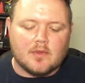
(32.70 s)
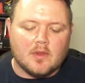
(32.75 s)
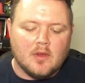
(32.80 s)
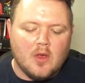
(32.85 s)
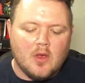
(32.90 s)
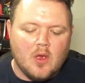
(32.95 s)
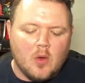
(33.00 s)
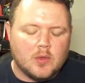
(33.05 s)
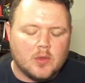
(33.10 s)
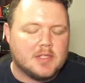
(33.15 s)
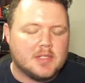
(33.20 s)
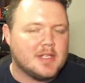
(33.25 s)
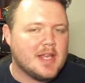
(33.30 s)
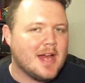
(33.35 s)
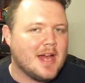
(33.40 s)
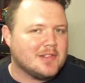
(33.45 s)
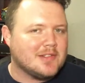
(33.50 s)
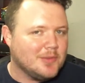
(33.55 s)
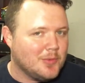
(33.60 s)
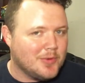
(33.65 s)
which is
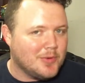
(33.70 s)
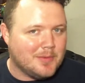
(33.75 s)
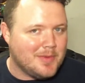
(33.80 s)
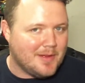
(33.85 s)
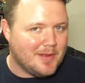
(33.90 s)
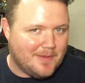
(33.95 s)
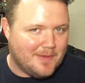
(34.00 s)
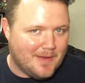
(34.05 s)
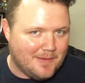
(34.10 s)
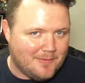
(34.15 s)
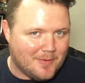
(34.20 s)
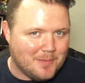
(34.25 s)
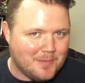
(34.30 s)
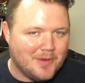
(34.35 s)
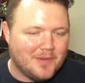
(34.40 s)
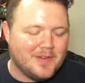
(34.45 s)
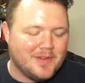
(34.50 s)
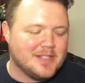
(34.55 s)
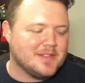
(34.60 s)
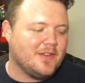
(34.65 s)
actually one of my favorite
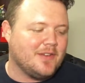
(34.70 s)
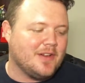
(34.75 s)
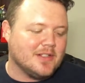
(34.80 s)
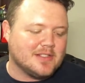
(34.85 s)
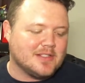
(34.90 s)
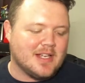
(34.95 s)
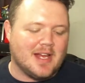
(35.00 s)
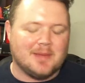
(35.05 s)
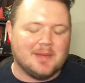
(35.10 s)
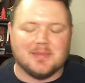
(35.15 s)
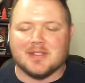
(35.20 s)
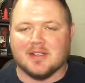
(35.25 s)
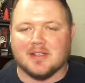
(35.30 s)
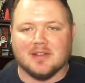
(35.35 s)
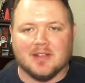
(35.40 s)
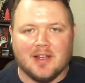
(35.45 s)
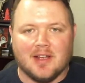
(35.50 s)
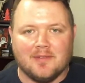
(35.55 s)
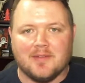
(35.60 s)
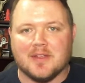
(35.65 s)
movies of all times.
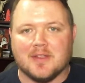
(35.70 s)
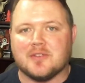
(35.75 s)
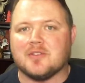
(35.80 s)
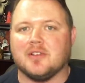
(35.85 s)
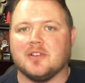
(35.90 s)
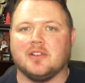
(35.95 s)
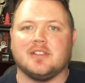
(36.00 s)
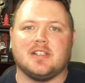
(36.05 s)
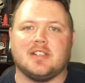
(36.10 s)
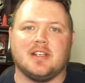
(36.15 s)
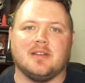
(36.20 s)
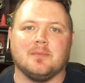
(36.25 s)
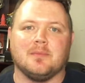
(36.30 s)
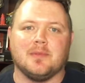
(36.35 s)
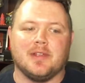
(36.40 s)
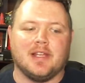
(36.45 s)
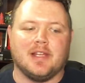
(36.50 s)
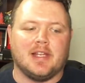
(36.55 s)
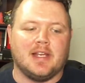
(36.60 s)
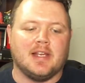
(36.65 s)
Love the trilogy
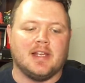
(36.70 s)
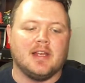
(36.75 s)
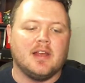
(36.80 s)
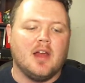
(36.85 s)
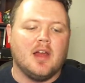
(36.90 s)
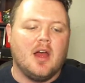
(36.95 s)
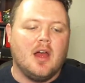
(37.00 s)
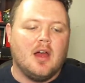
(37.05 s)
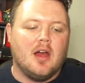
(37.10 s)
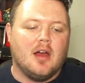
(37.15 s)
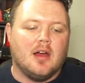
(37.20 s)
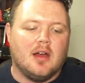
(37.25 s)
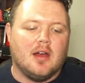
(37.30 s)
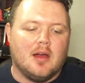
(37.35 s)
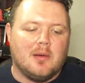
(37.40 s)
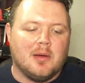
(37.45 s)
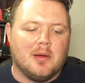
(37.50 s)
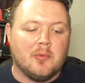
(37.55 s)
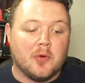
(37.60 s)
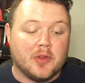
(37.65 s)
completely.
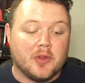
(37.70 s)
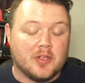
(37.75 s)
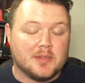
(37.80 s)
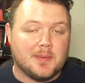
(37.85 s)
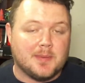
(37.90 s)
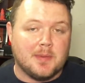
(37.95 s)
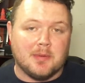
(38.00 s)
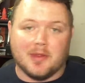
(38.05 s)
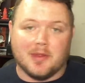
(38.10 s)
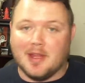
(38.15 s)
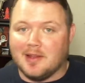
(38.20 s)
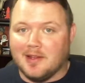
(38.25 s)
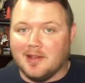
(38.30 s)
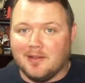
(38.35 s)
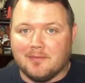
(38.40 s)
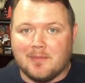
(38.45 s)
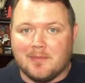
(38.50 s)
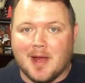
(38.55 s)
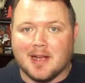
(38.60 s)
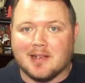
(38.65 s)
I'm one of those people that
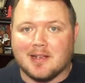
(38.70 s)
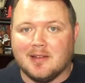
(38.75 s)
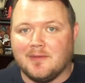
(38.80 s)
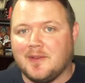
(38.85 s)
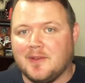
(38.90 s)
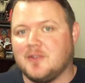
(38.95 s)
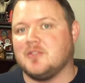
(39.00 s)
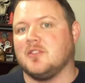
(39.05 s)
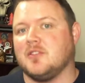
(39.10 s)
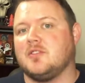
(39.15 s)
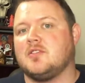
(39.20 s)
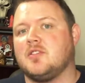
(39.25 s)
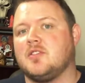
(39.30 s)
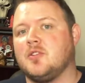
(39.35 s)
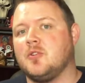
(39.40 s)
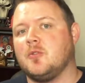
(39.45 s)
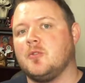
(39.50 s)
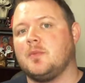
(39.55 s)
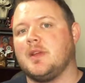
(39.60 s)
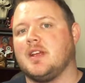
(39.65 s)
love Back to the Future
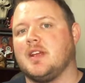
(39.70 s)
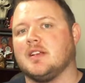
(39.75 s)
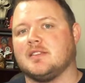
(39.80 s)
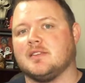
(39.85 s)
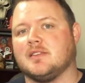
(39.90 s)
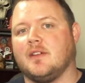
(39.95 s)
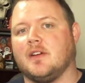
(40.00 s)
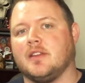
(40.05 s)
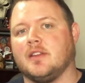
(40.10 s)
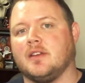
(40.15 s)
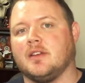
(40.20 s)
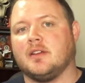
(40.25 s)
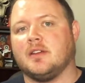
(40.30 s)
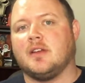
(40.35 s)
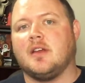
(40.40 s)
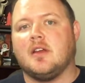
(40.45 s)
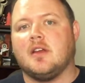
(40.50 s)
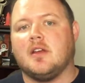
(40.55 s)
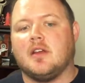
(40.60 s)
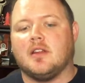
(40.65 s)
2 because of all
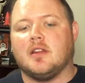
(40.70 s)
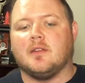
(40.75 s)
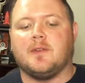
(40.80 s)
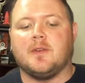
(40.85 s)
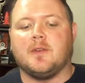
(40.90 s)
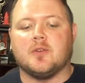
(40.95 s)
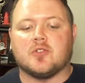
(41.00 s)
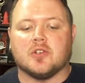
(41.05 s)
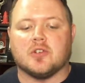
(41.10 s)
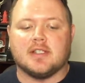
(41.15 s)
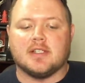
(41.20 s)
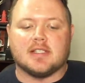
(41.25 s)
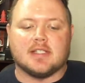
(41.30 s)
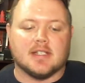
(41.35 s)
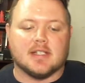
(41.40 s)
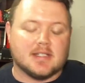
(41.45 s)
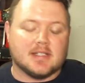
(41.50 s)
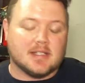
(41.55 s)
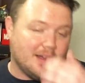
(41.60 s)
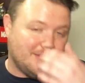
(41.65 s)
the futuristic
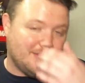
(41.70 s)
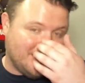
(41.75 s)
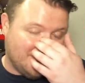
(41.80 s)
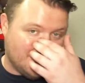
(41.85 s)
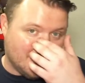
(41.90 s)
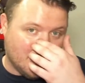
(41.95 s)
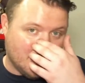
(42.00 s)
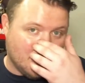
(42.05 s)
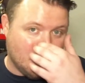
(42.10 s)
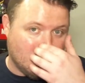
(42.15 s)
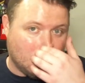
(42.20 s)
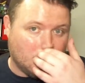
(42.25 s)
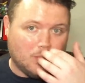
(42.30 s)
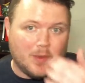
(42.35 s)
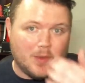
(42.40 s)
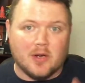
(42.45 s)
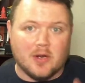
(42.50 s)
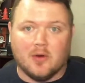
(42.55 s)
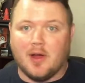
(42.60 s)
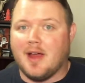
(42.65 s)
stuff, even though we
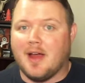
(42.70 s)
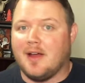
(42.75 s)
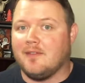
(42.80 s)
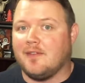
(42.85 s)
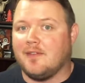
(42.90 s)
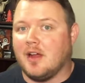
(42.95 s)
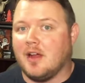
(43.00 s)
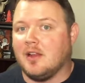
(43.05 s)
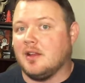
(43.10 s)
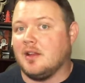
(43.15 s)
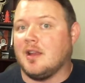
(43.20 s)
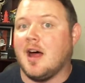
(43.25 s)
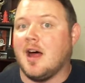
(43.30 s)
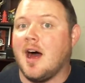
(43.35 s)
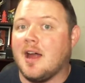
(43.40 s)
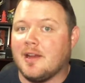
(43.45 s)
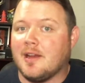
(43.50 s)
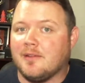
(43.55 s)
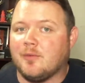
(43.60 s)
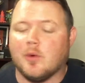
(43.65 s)
don't have a lot
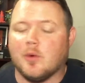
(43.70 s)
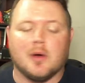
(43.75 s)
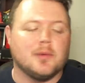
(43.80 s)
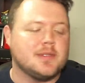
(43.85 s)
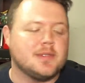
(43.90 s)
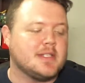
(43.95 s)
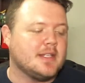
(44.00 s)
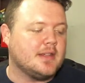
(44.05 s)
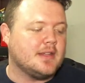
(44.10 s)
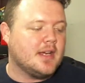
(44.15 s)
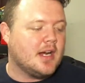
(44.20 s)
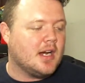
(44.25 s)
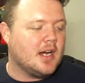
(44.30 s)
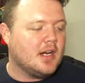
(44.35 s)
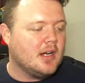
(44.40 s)
of what was in there.